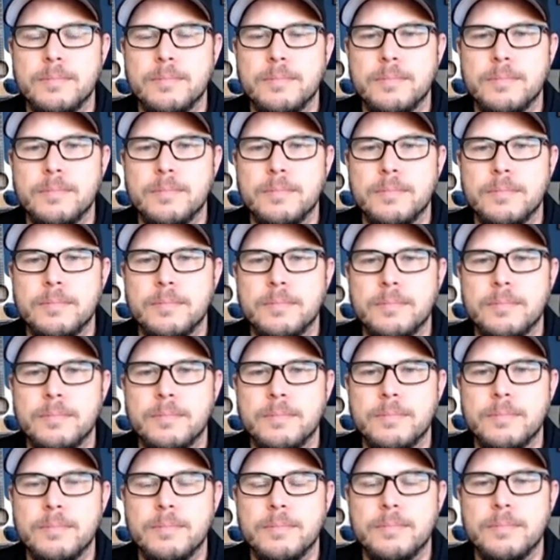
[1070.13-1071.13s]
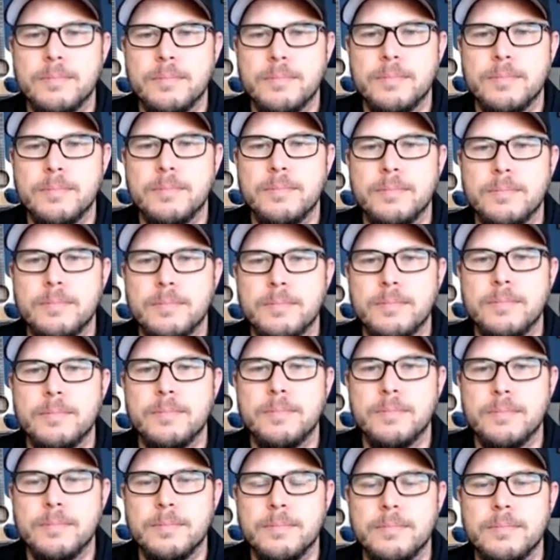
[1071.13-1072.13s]

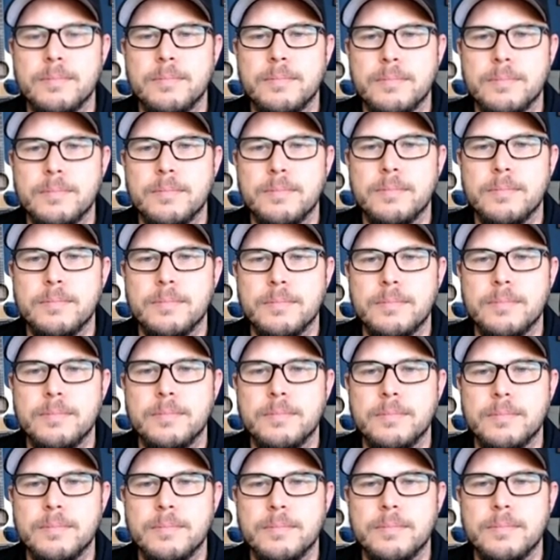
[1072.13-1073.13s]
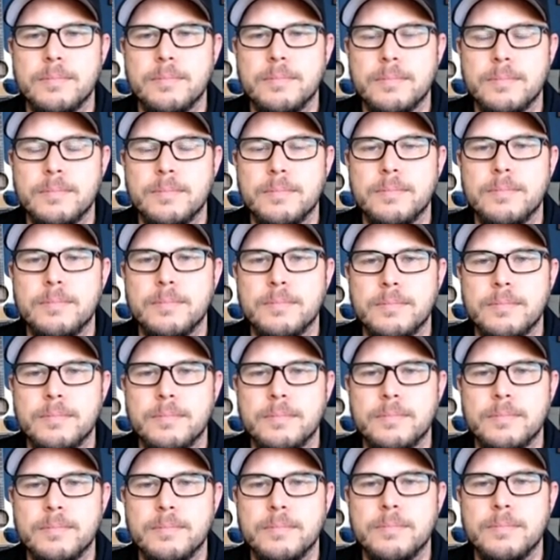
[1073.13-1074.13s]

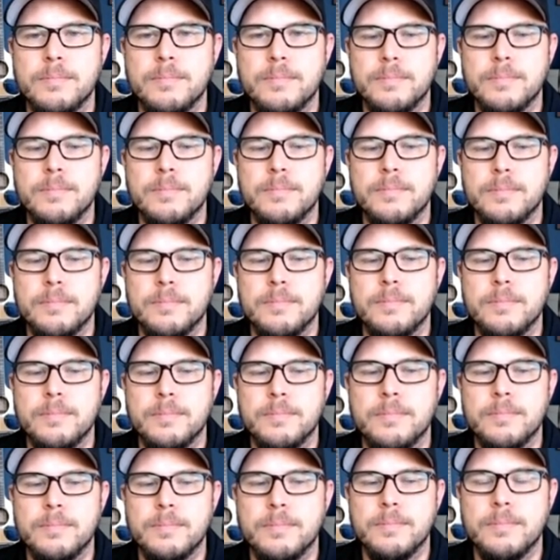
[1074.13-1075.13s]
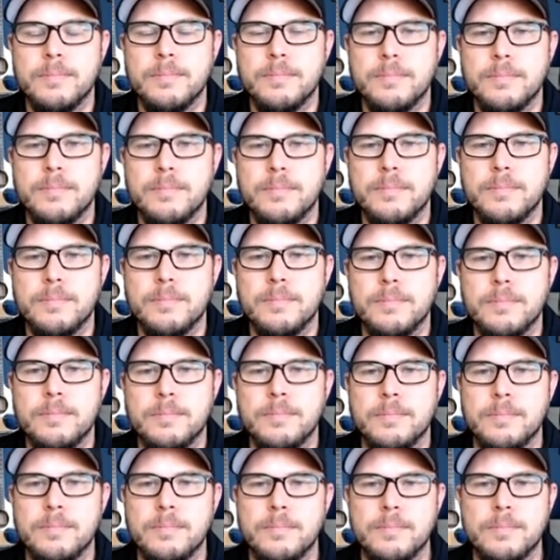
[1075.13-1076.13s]

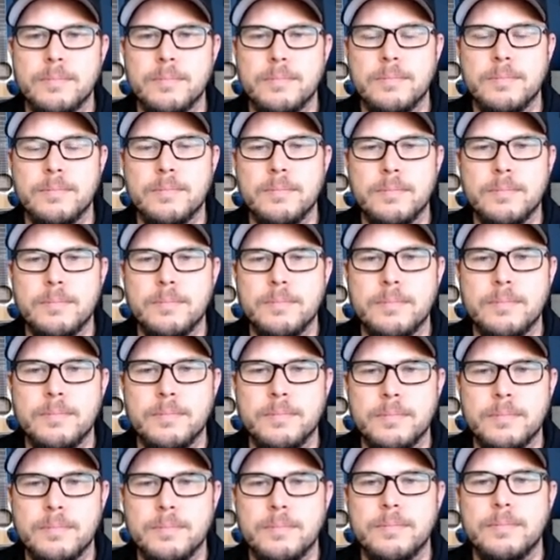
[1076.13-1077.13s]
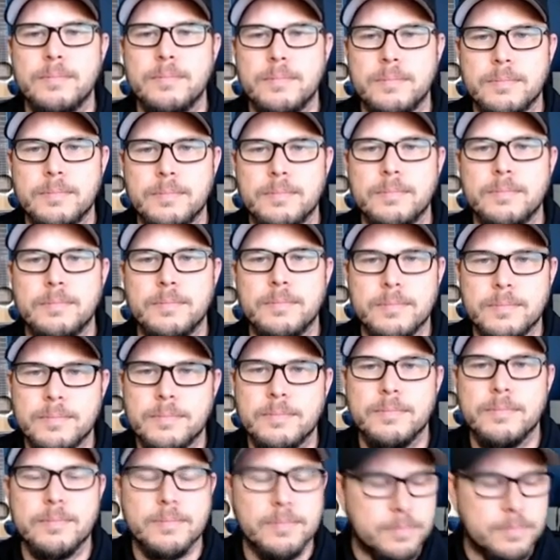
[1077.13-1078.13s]
(not speaking)